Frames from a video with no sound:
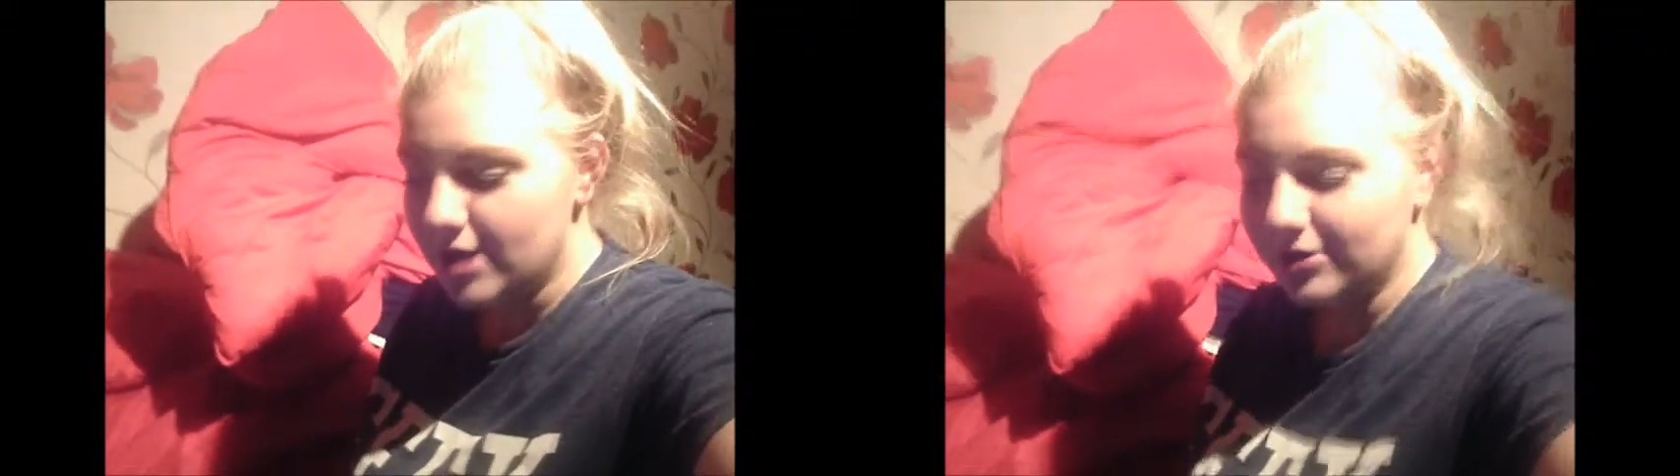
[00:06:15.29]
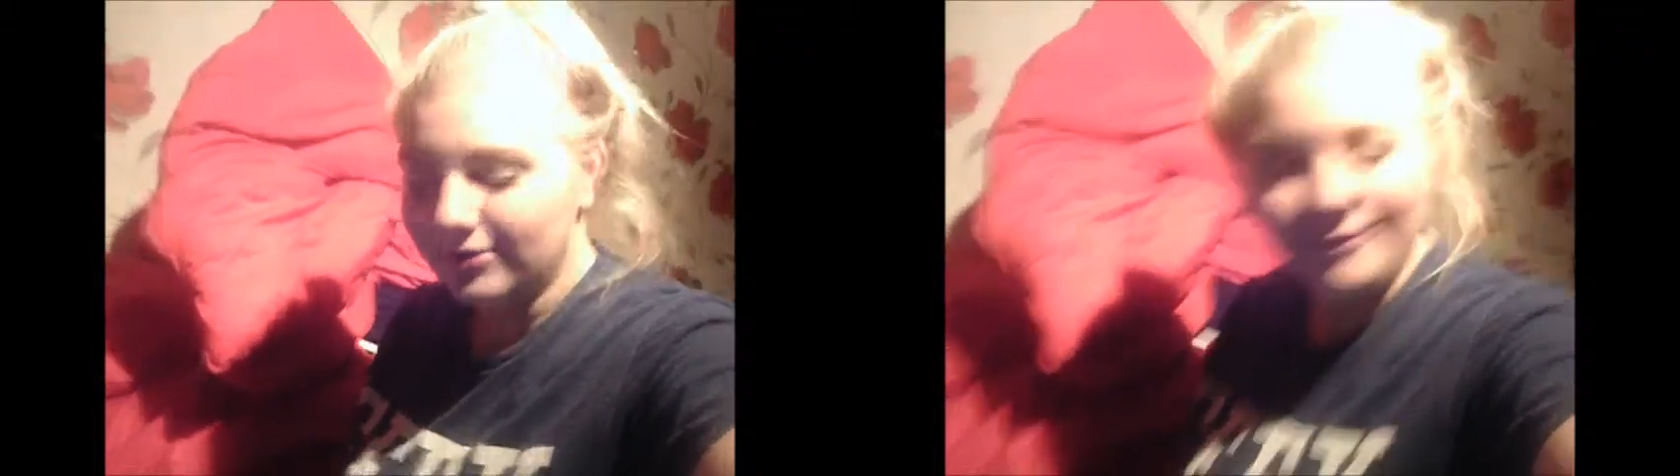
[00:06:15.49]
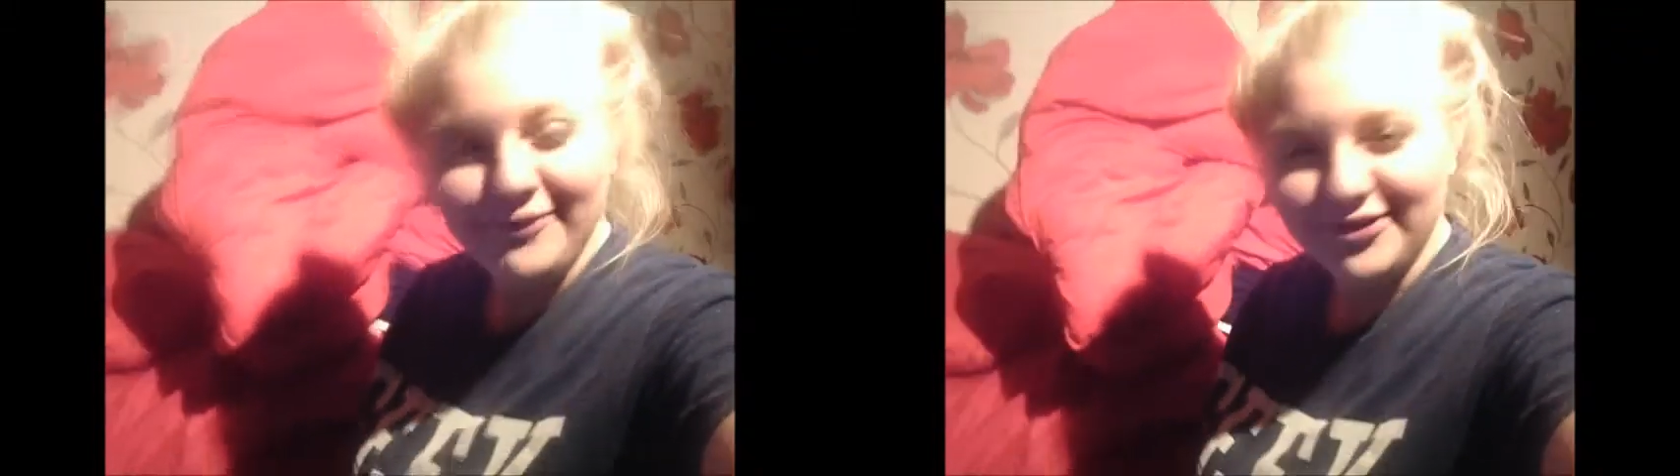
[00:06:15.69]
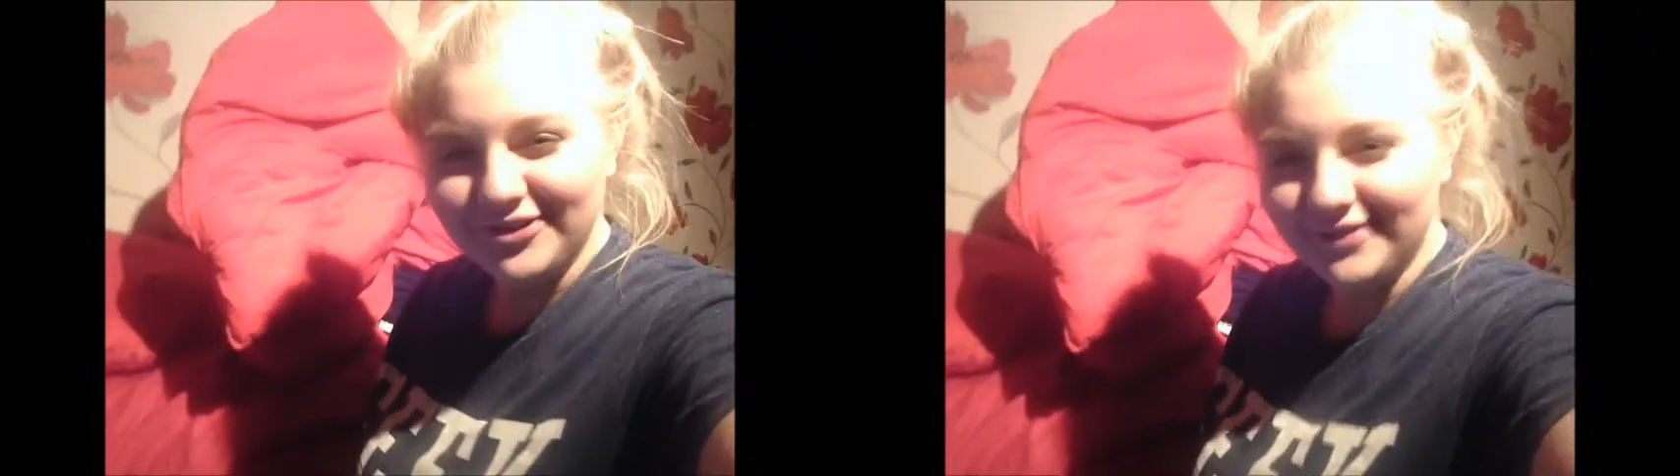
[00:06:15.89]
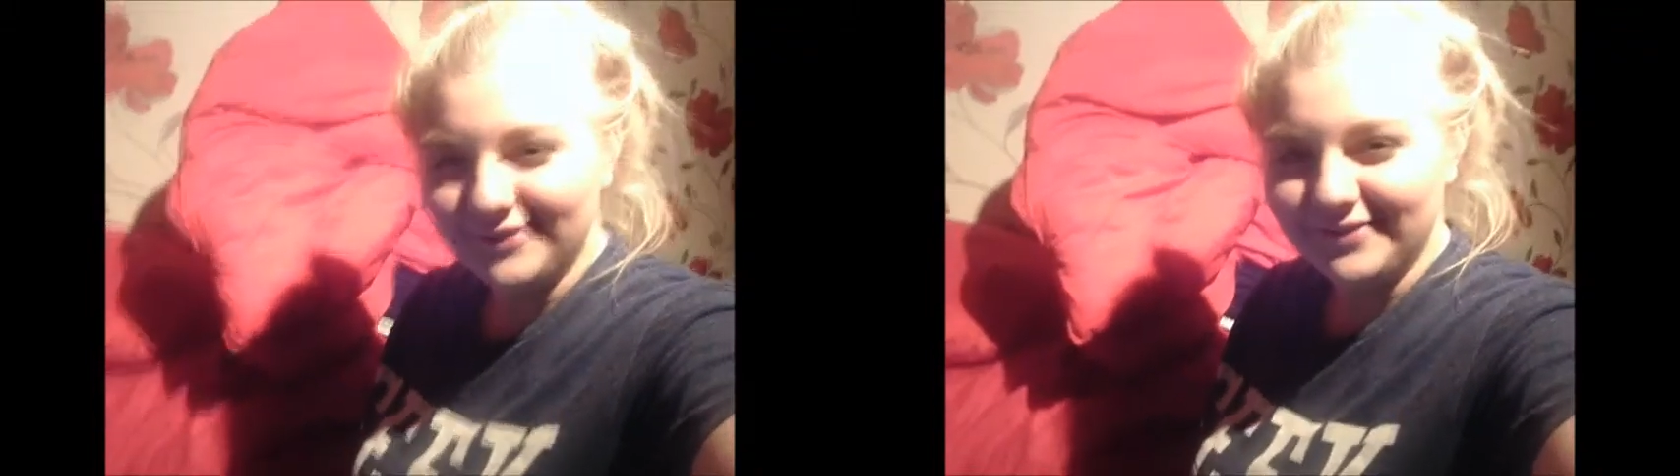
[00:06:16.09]
So I hope you
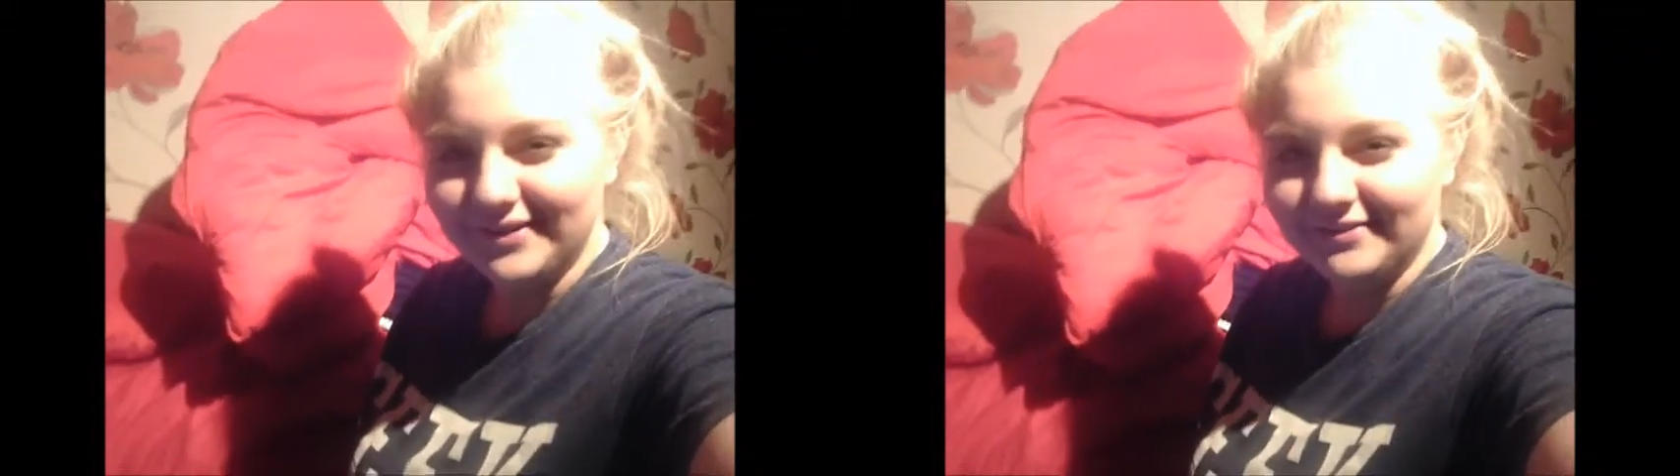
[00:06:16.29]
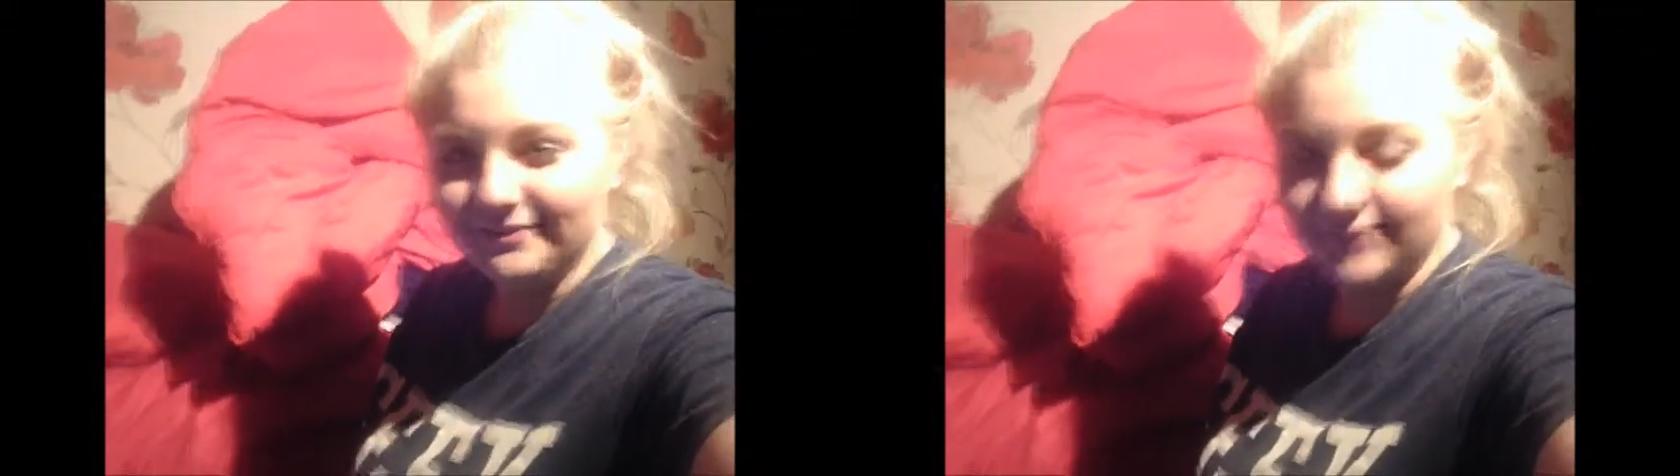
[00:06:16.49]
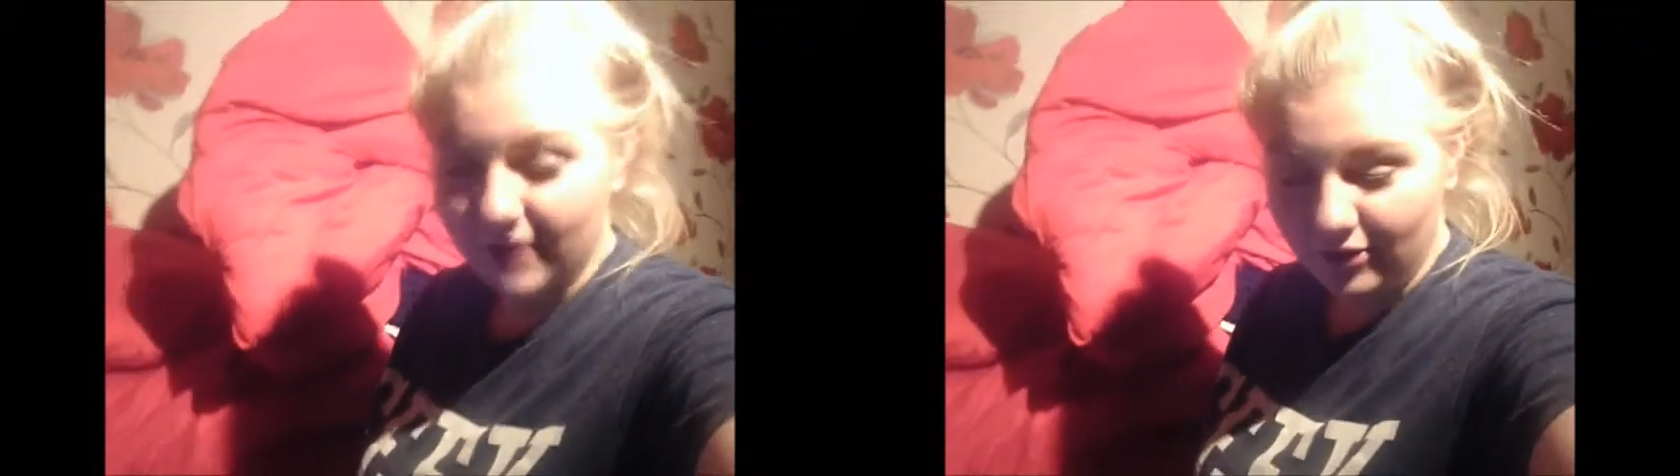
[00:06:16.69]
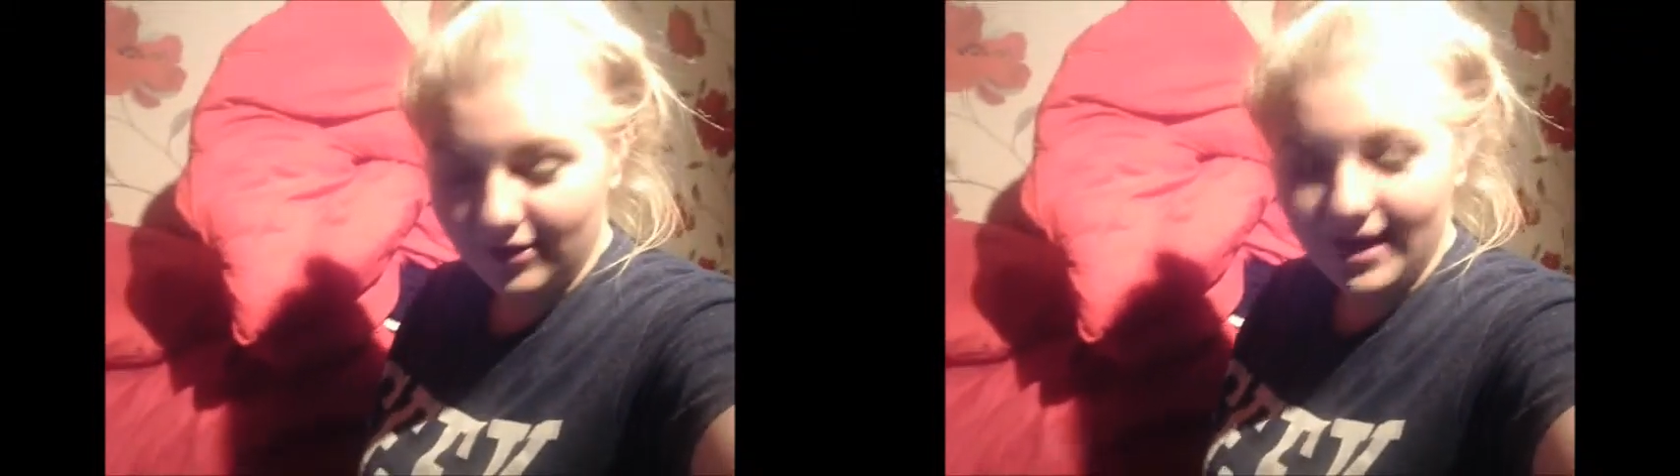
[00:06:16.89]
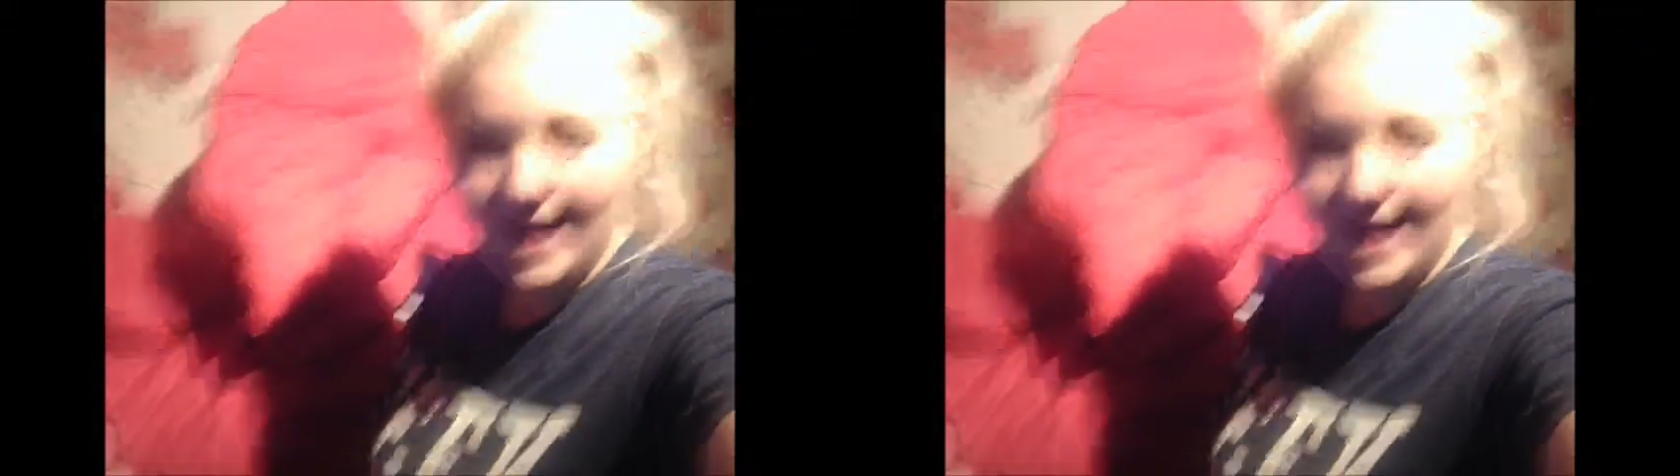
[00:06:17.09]
enjoyed this vlog,